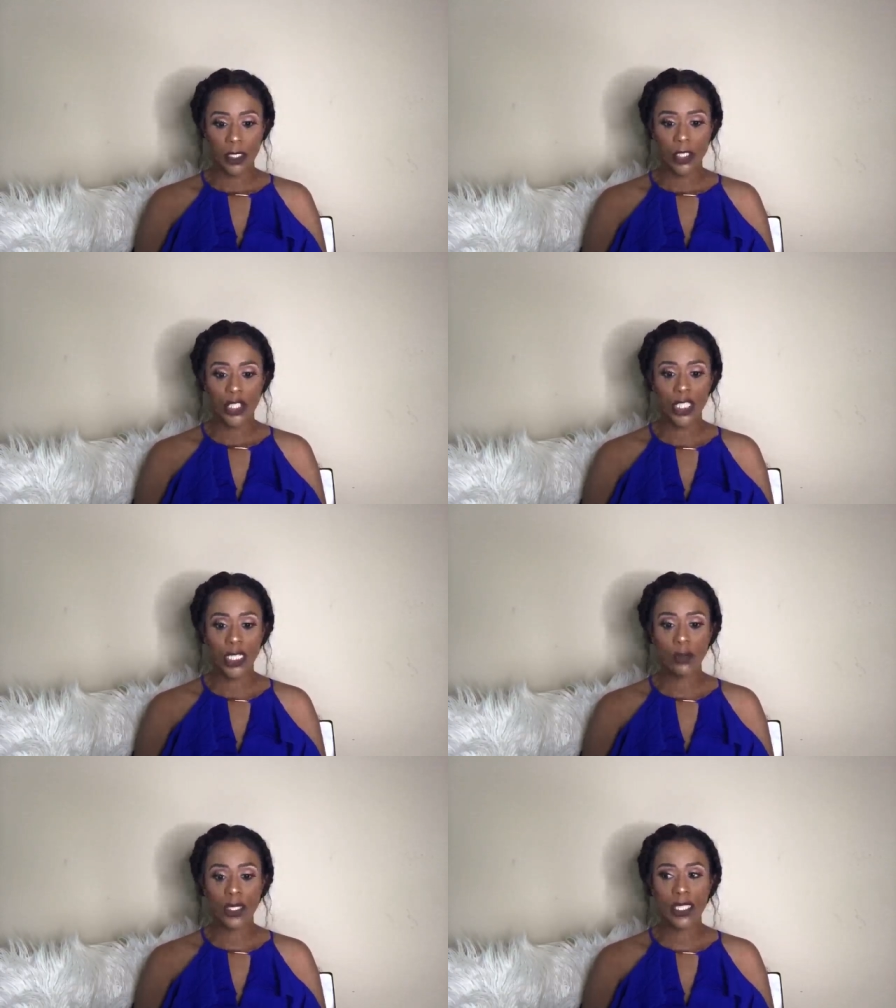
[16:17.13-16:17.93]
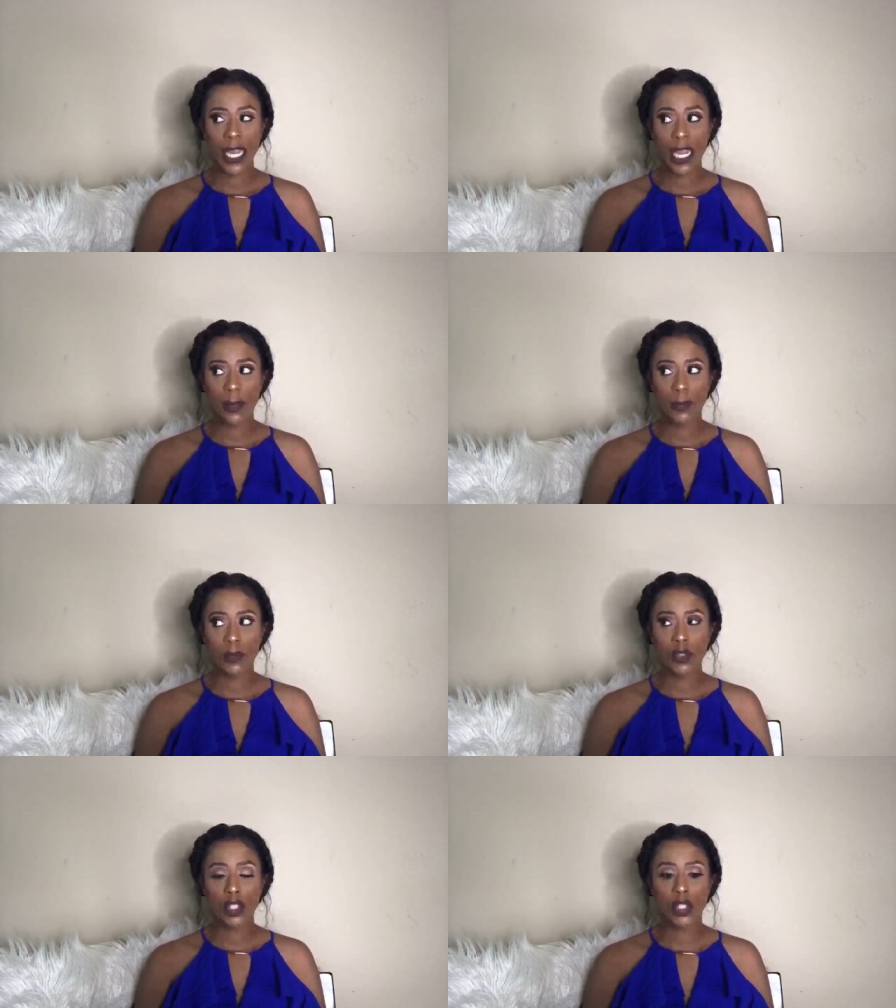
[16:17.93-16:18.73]
she was
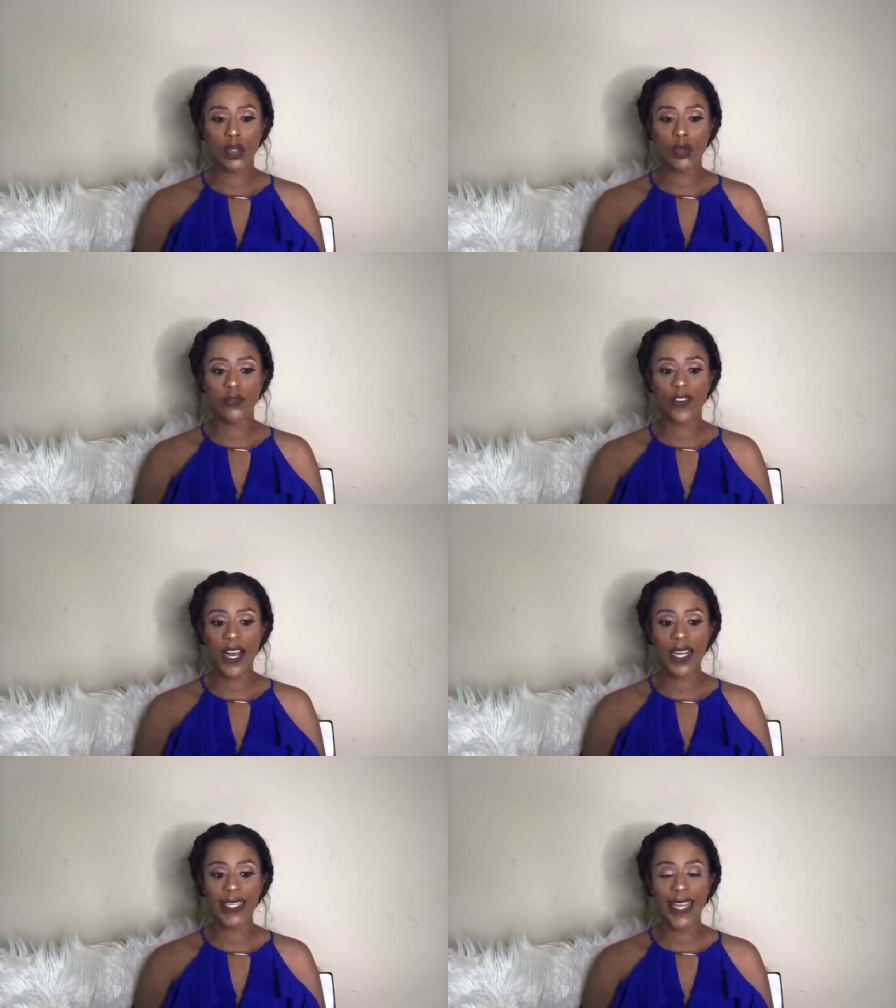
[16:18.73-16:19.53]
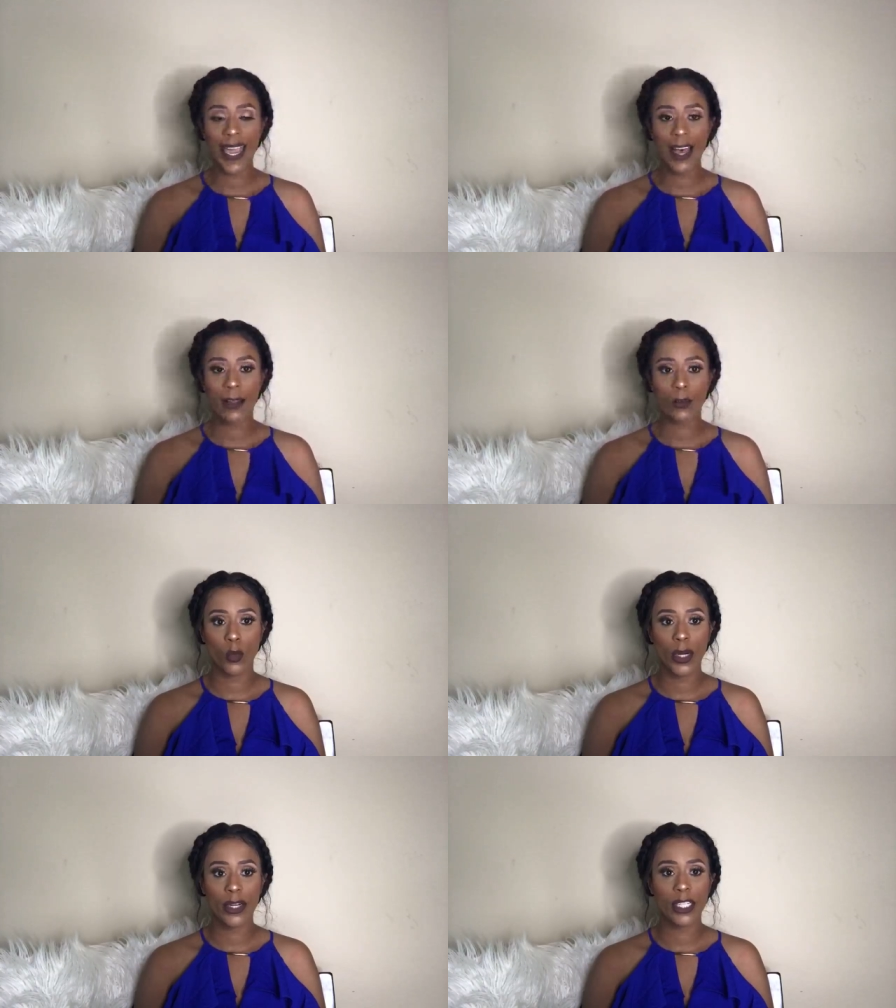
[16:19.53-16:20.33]
able to find
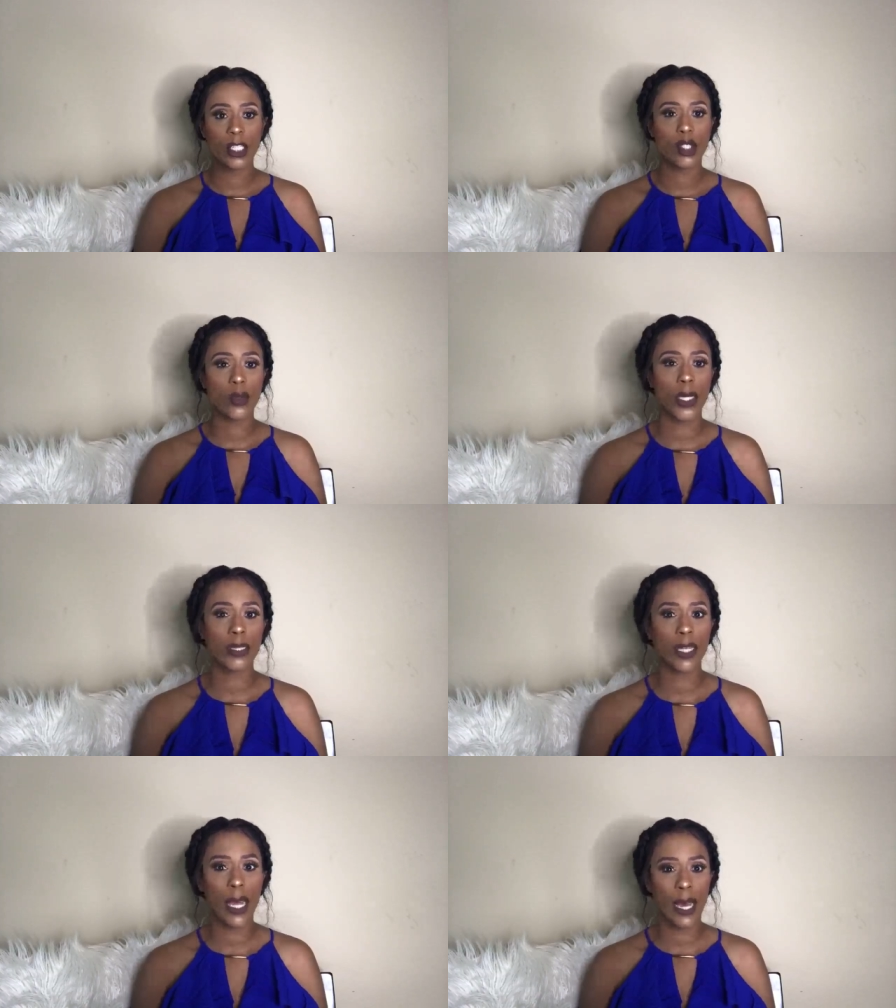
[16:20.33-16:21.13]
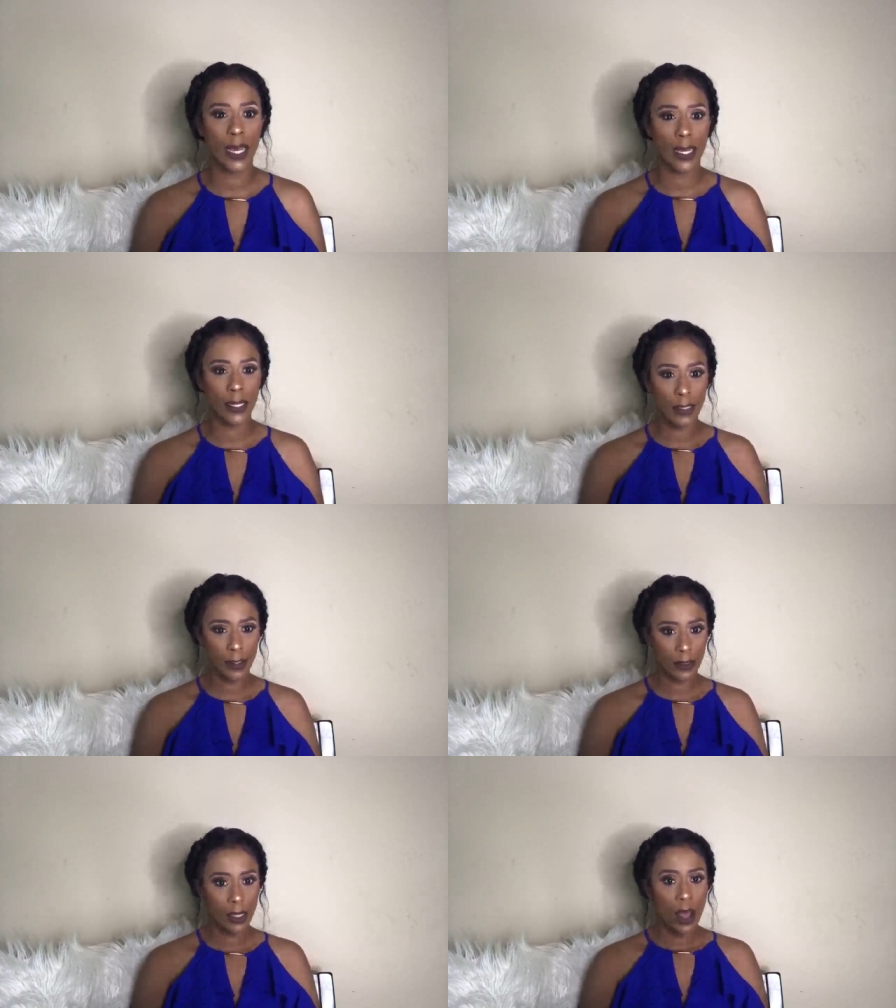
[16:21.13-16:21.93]
out where his strength lied.
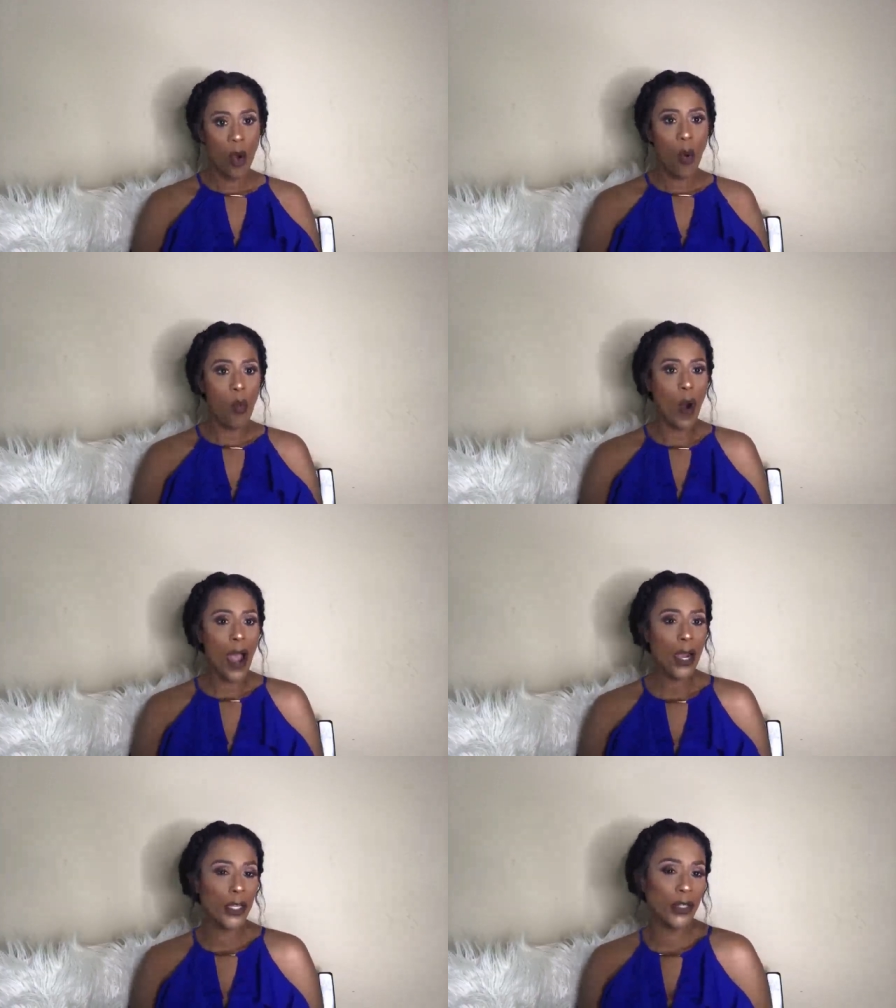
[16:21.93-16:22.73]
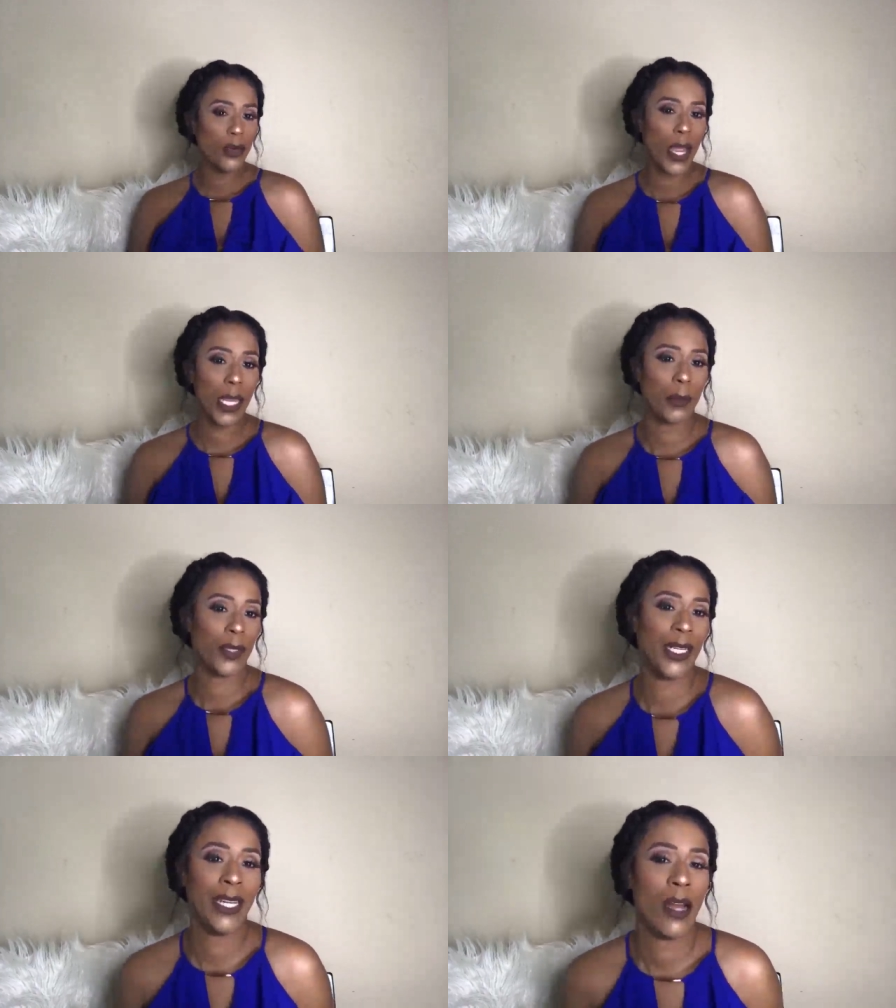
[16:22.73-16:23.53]
Why are you able
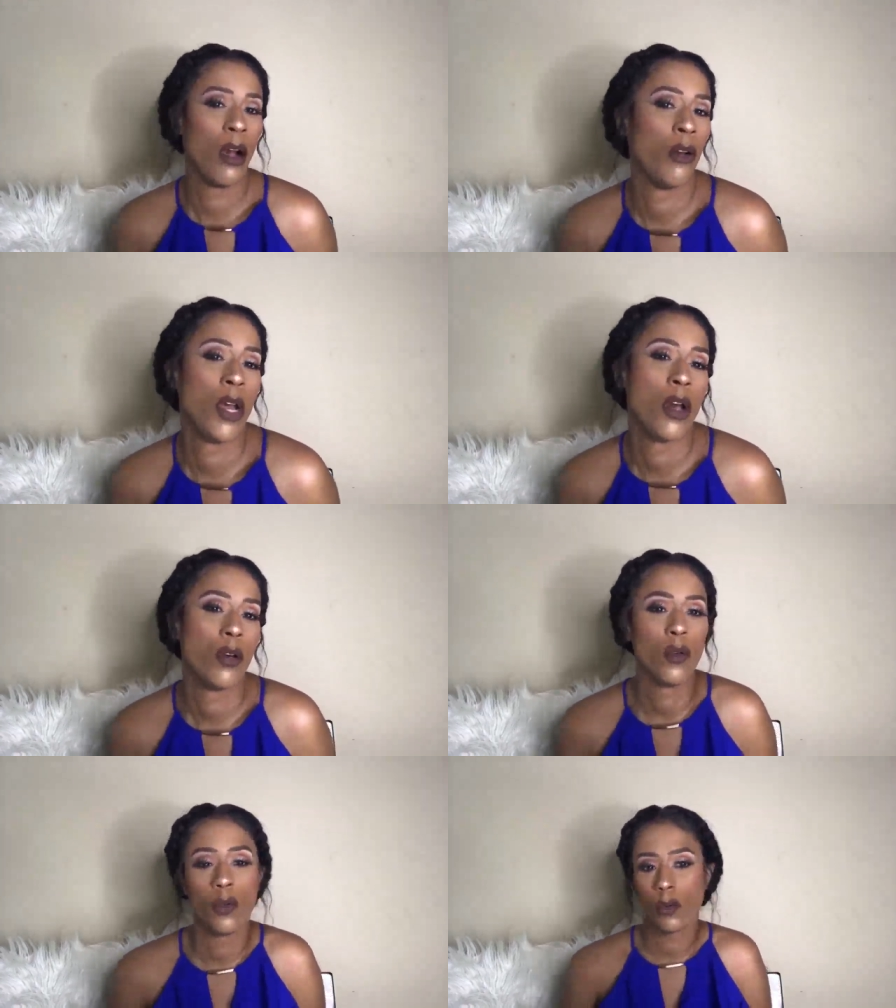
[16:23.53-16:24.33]
to get all the hoes?